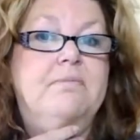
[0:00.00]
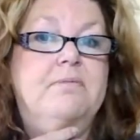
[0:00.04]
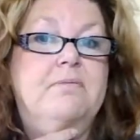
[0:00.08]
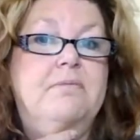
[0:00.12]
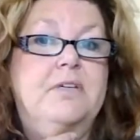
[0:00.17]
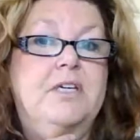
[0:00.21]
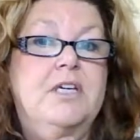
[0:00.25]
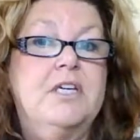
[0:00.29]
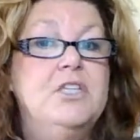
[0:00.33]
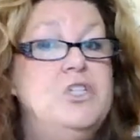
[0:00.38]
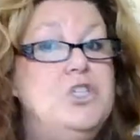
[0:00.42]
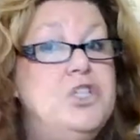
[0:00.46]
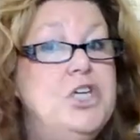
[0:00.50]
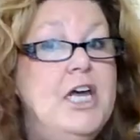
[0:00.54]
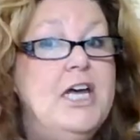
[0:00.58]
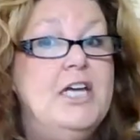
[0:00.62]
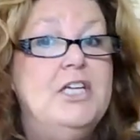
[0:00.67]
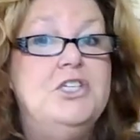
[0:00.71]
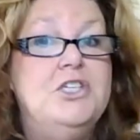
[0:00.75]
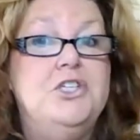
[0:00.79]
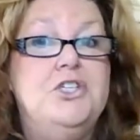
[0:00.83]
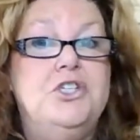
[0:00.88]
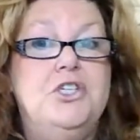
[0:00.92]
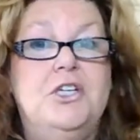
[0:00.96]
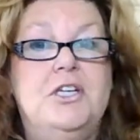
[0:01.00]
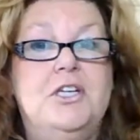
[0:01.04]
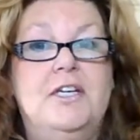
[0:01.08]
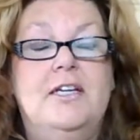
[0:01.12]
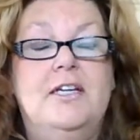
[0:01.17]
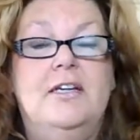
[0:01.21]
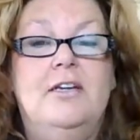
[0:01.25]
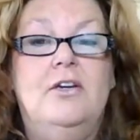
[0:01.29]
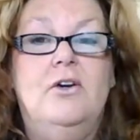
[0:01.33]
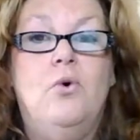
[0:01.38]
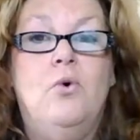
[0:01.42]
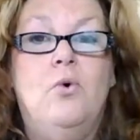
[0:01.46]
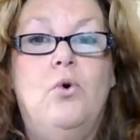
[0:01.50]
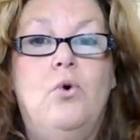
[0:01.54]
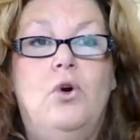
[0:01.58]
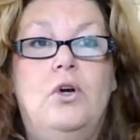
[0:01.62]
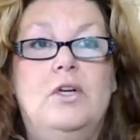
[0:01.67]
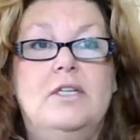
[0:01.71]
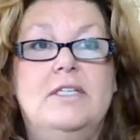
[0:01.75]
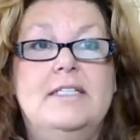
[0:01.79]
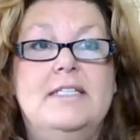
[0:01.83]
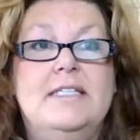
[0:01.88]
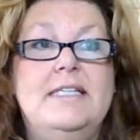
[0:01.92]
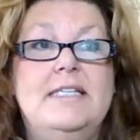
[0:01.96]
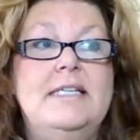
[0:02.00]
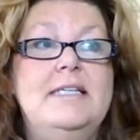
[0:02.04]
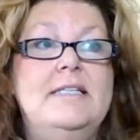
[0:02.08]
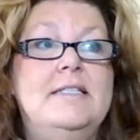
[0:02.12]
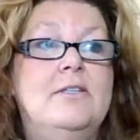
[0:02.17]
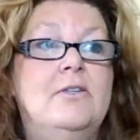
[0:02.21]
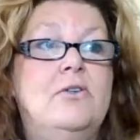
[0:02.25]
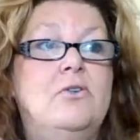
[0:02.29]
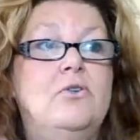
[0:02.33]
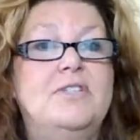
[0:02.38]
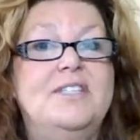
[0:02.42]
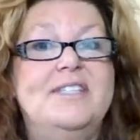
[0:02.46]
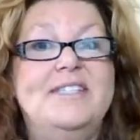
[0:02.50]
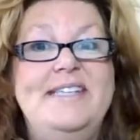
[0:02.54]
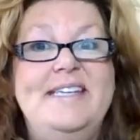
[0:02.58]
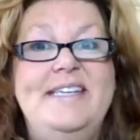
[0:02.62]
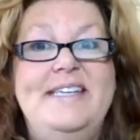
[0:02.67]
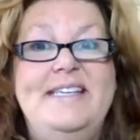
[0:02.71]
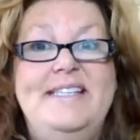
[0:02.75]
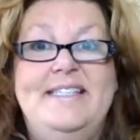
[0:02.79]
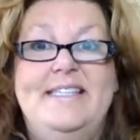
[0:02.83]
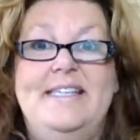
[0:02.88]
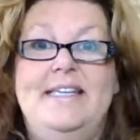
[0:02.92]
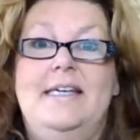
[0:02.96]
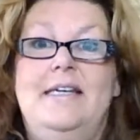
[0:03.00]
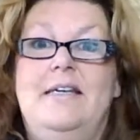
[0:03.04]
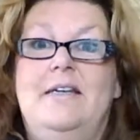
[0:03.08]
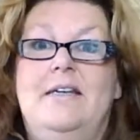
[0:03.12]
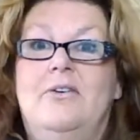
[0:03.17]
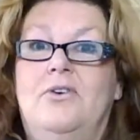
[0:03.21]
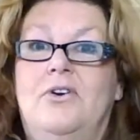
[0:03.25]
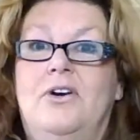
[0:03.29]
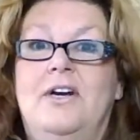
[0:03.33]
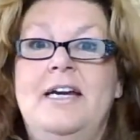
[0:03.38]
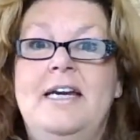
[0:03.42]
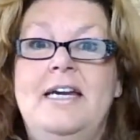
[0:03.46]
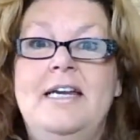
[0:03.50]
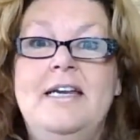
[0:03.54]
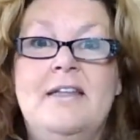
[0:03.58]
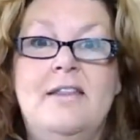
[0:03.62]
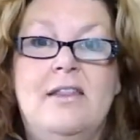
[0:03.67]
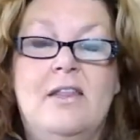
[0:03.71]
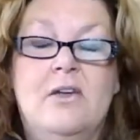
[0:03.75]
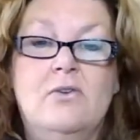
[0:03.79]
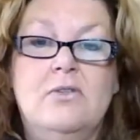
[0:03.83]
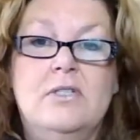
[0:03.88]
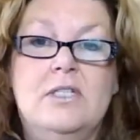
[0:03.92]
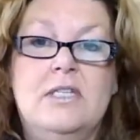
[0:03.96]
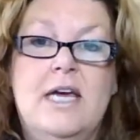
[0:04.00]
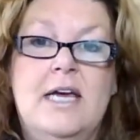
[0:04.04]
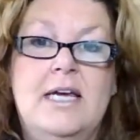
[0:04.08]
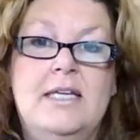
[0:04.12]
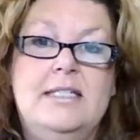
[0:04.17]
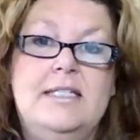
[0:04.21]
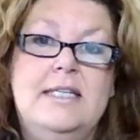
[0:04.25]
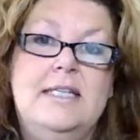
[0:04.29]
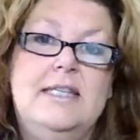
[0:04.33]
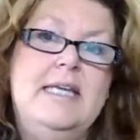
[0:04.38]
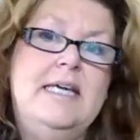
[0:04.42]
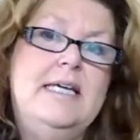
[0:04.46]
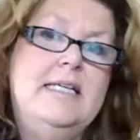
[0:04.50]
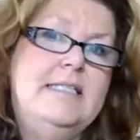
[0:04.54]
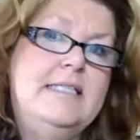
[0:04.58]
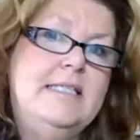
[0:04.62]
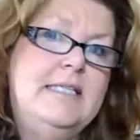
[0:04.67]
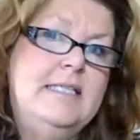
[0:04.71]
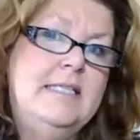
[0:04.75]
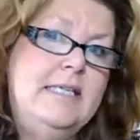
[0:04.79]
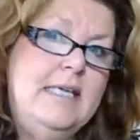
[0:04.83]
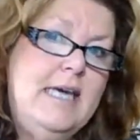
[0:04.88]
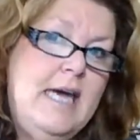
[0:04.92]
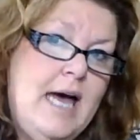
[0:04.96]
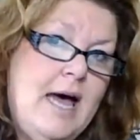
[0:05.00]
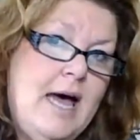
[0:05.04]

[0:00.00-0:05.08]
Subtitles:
congestion or seasonal sneezing or any of those kinds of things, and yeah,